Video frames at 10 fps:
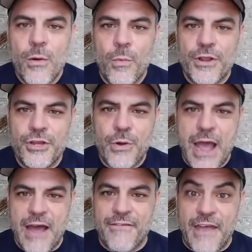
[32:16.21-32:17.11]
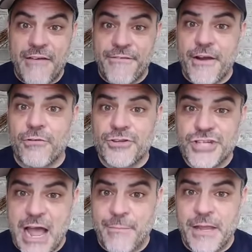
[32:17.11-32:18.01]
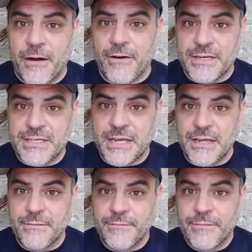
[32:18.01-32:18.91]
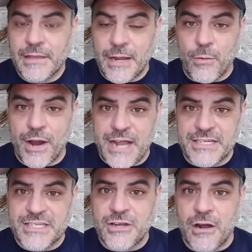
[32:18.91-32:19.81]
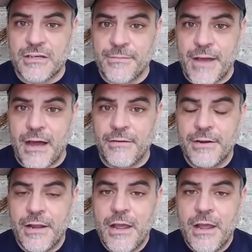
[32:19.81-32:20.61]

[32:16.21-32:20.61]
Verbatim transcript: when you have a federal job guarantee, like what I just talked about,